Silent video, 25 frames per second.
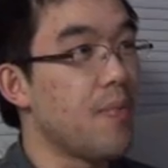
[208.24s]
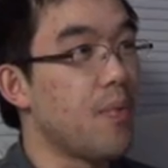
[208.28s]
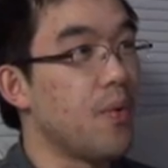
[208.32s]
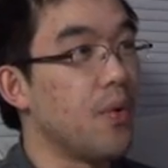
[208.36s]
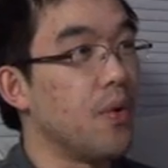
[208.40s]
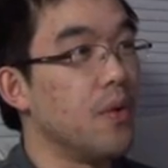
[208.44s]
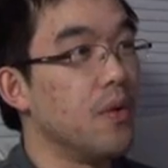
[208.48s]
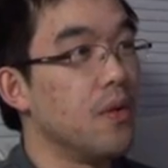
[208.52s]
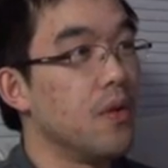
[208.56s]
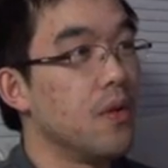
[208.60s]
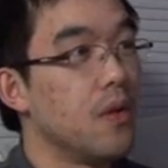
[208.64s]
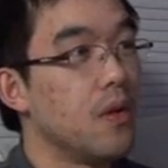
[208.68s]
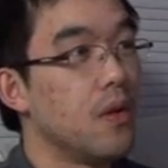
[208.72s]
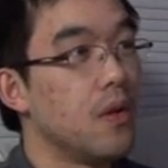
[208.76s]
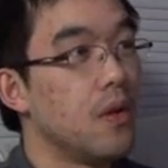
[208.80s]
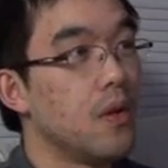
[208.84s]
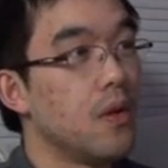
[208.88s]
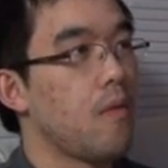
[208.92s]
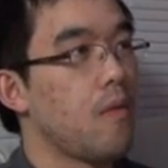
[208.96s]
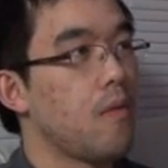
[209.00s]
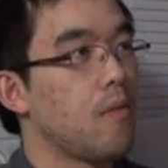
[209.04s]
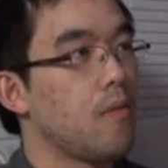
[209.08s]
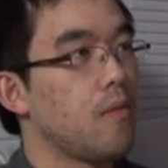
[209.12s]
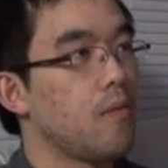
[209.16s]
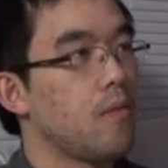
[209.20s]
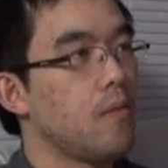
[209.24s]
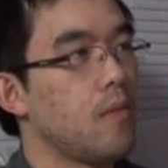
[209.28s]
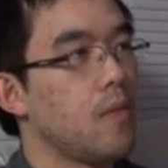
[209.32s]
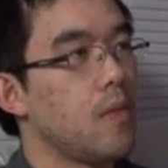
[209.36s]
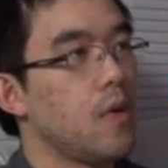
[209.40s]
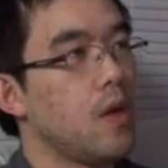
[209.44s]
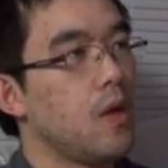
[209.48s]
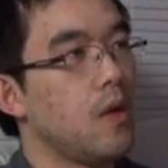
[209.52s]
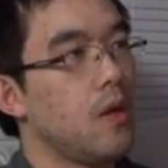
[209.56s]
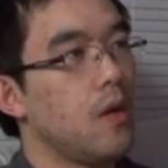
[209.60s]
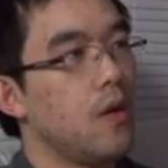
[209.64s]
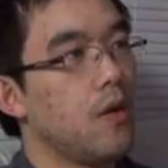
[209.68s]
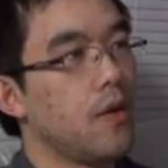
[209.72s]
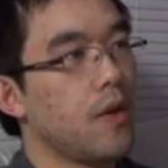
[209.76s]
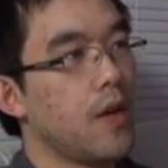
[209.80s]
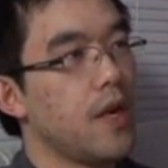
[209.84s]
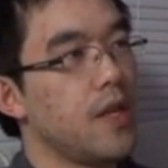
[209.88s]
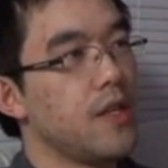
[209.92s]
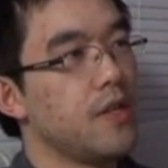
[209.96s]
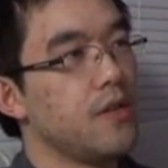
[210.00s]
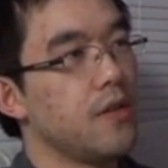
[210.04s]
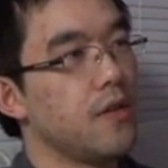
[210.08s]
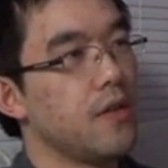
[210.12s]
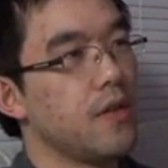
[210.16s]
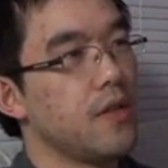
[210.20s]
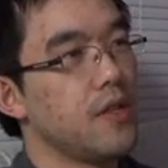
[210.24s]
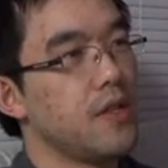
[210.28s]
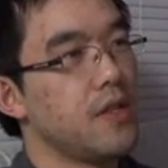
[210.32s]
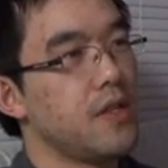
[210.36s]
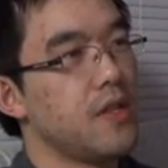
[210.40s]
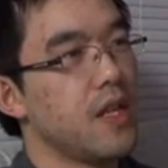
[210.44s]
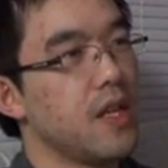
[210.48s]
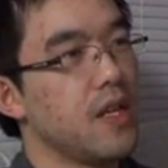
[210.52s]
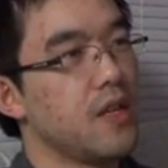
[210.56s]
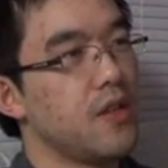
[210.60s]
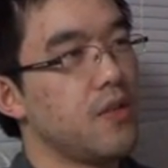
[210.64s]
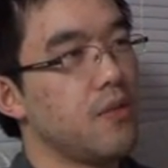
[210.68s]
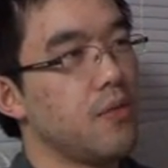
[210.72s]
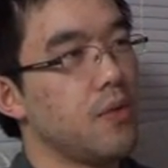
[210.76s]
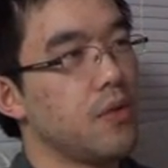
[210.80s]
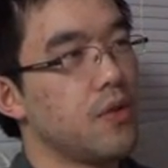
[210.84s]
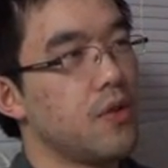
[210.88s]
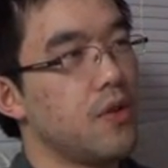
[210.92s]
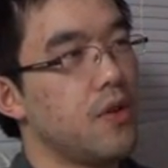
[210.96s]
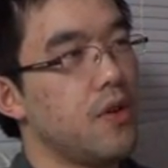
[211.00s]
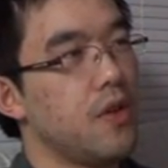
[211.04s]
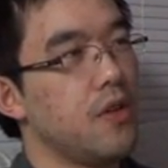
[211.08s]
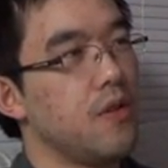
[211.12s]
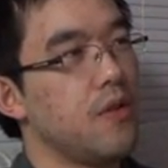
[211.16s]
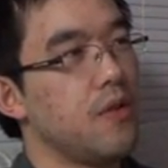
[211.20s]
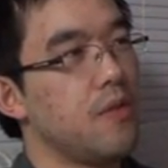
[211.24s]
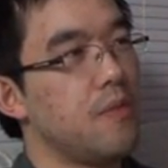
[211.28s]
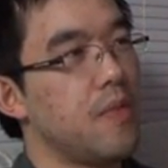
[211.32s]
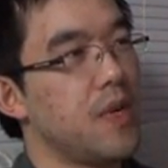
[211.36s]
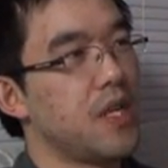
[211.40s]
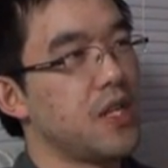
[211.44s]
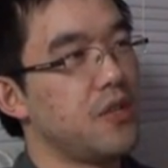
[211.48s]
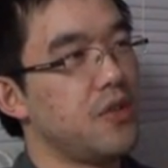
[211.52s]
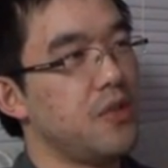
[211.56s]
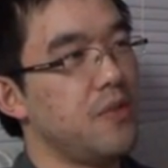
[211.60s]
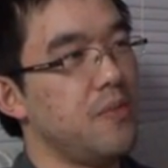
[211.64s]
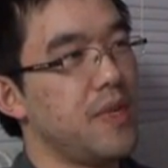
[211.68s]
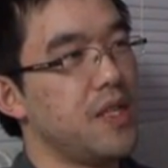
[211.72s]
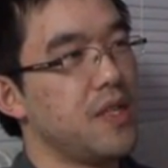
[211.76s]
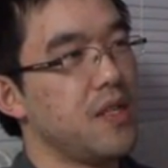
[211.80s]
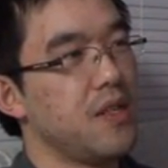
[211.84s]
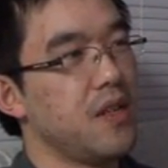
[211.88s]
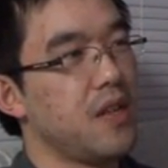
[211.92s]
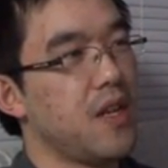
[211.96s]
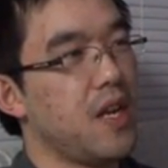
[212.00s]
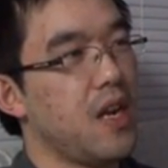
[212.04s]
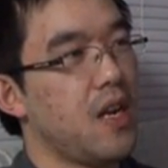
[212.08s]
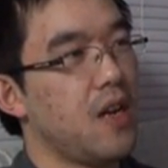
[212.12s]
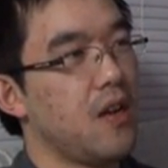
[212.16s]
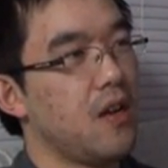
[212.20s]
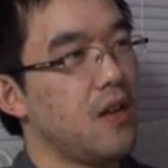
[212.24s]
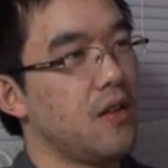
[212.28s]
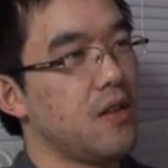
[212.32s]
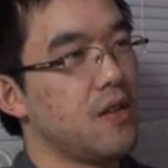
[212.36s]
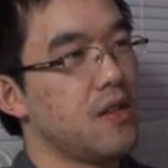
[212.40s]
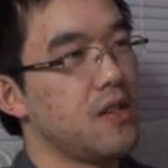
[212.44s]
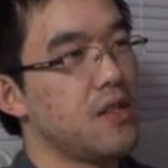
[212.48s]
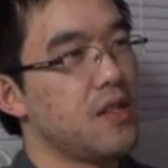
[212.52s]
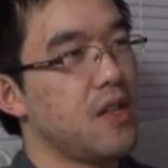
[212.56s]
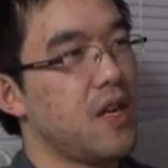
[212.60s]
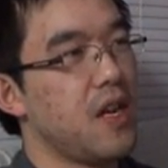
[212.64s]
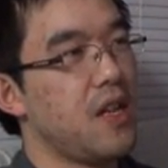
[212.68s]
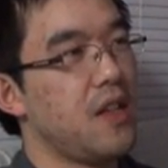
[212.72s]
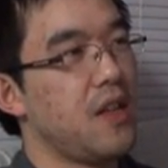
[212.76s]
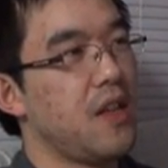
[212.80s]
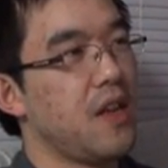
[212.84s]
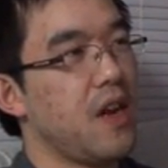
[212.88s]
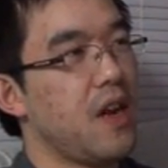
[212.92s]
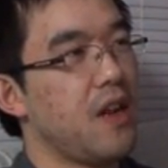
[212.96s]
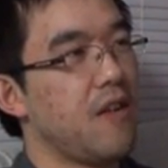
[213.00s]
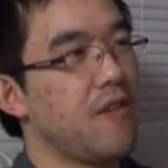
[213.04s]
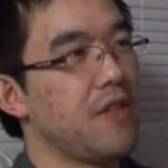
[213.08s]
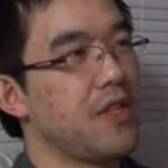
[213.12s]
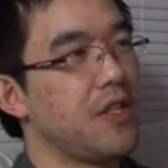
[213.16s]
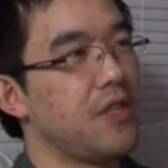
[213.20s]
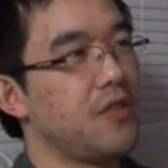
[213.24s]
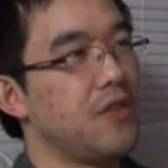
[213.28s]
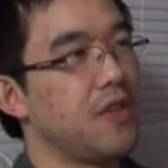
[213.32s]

apple. Okay, so this thing will turn into a mushroom as indicated on the side thing. How do I